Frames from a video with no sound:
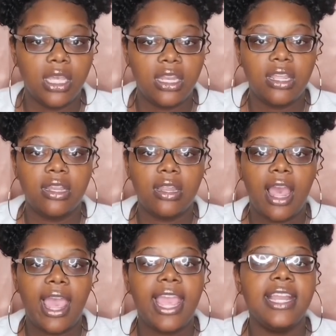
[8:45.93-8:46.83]
And
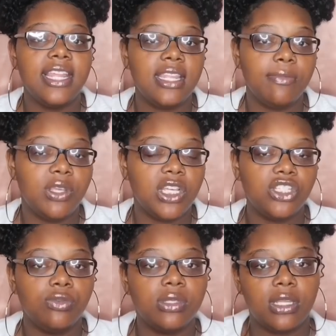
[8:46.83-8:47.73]
I hated it
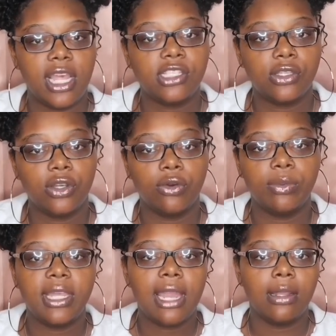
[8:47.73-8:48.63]
because she was a nice girl.
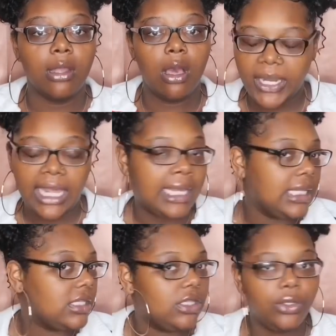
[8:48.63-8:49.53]
We got along, but I
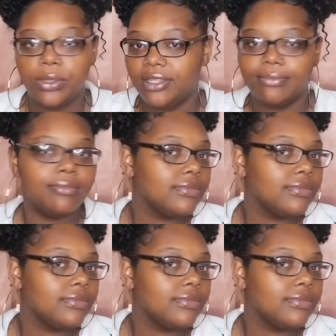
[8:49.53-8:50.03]
couldn't do it.